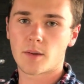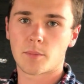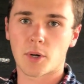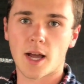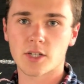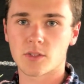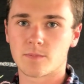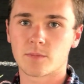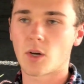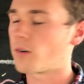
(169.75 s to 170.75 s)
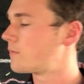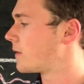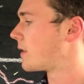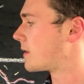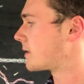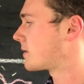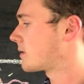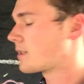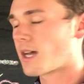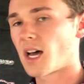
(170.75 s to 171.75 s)
production of this
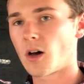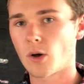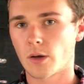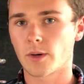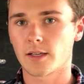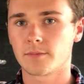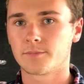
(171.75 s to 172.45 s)
highway.